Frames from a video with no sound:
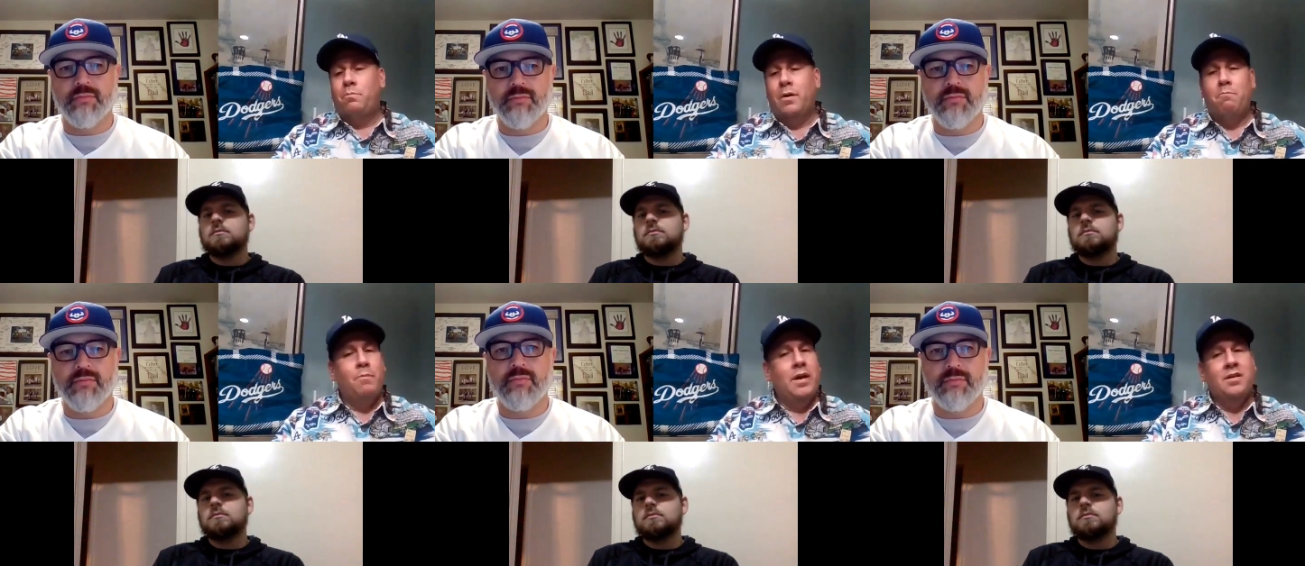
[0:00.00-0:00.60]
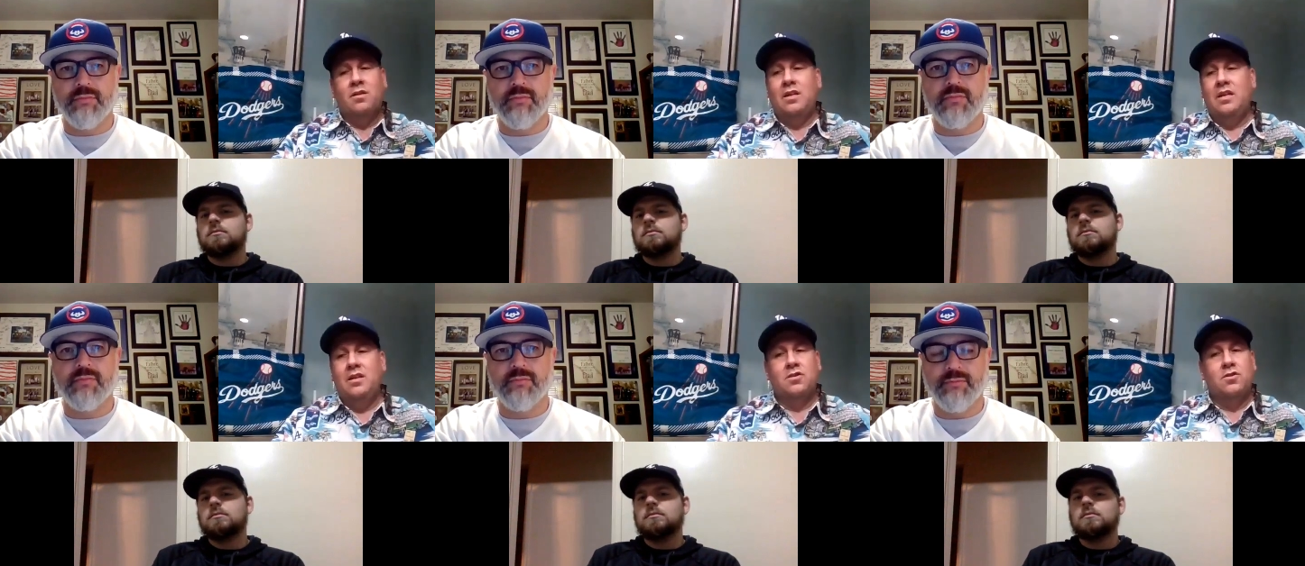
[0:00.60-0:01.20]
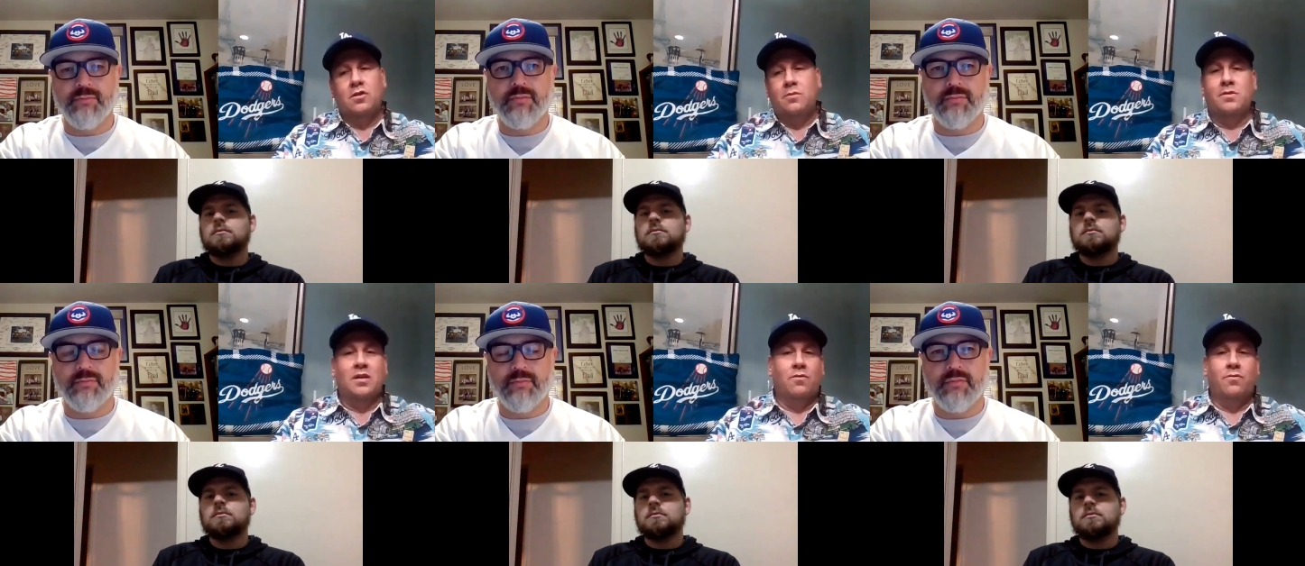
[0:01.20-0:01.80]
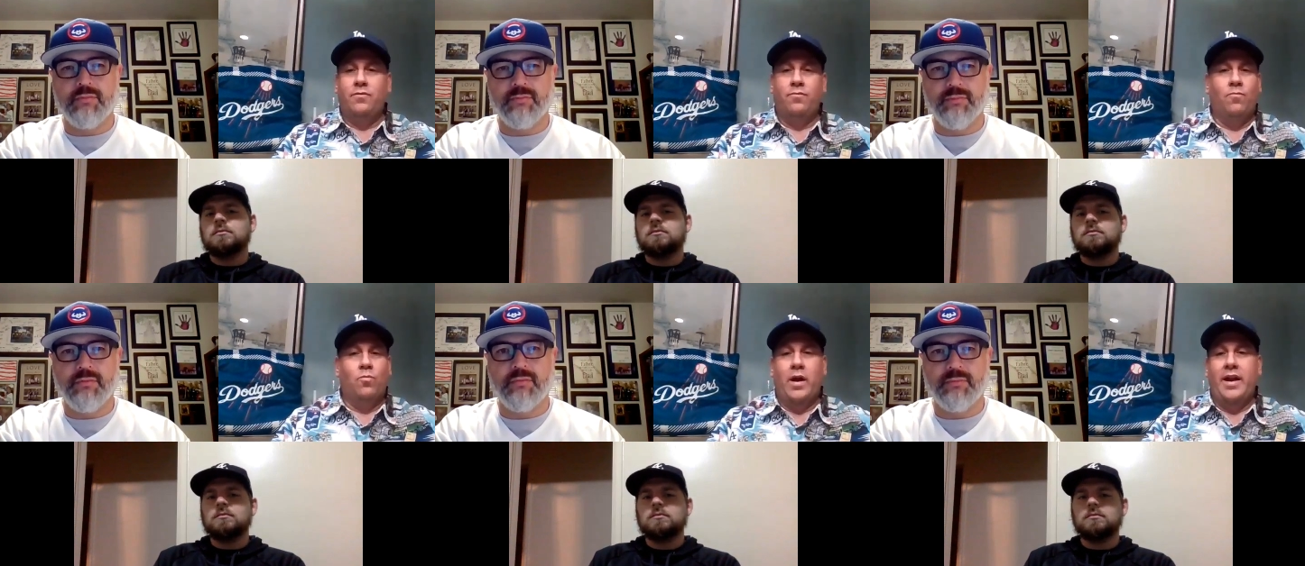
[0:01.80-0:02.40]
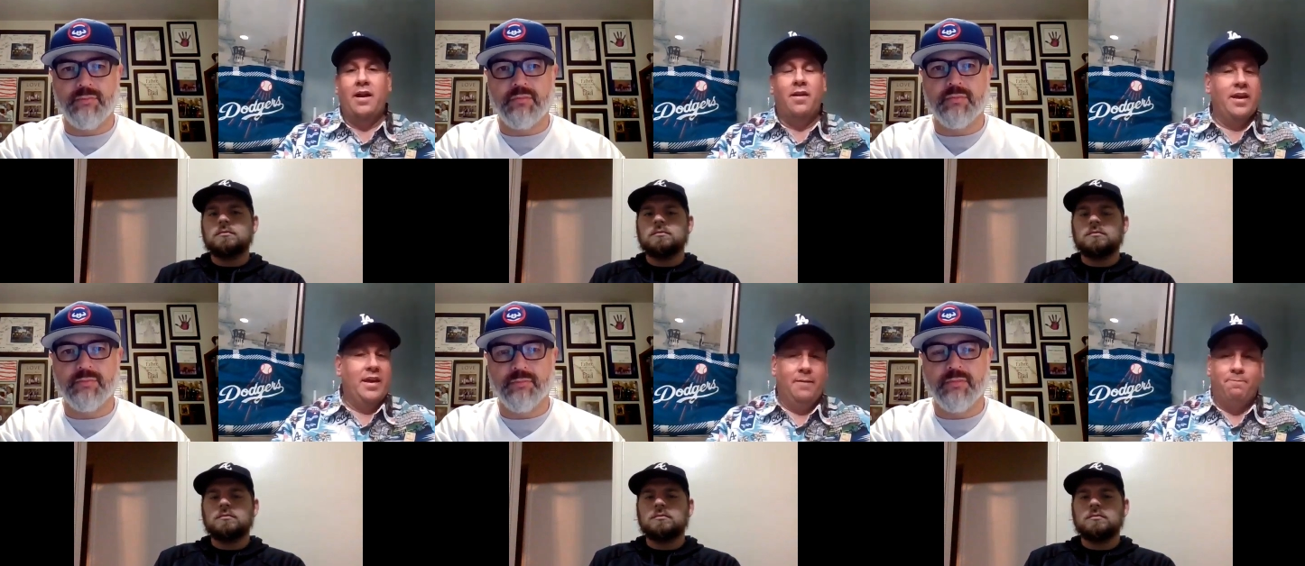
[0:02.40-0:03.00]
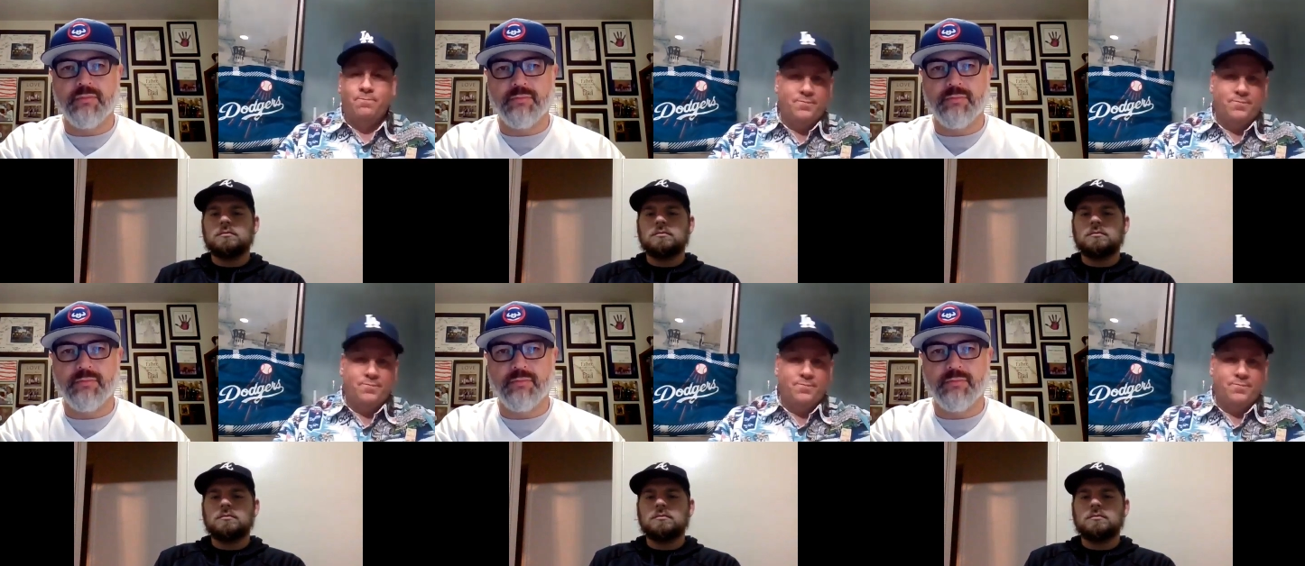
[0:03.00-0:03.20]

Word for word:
Speaker 1: but mentally he just took himself right out of that game.